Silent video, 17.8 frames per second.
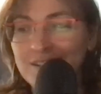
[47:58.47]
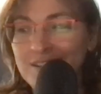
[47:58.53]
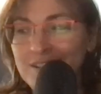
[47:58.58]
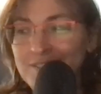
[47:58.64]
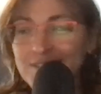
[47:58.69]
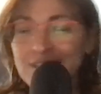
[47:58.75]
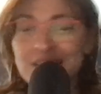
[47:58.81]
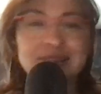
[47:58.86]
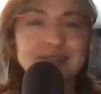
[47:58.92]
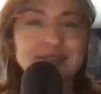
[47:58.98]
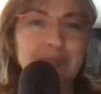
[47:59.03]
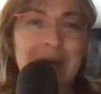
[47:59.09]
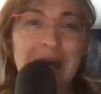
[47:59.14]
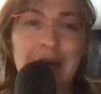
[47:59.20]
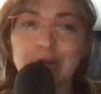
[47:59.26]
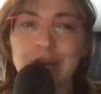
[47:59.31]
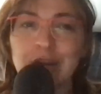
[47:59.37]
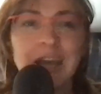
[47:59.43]
It's
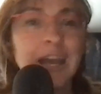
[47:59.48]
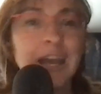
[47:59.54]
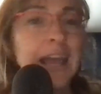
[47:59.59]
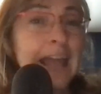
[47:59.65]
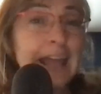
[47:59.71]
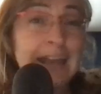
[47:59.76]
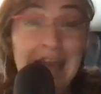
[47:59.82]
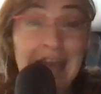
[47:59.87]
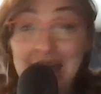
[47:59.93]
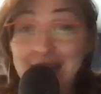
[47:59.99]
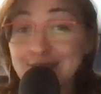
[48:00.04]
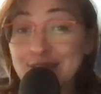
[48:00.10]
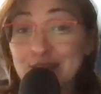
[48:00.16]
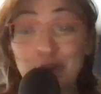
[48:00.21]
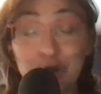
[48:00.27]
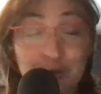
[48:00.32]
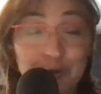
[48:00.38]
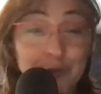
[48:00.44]
about enhancing
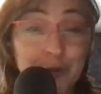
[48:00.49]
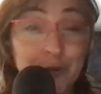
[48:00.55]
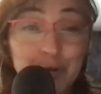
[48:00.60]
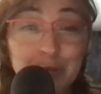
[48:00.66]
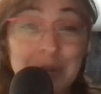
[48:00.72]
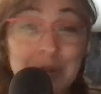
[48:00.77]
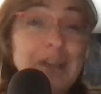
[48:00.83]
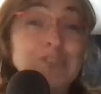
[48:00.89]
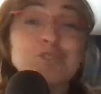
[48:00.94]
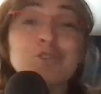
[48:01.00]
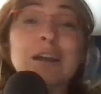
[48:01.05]
your food pleasure.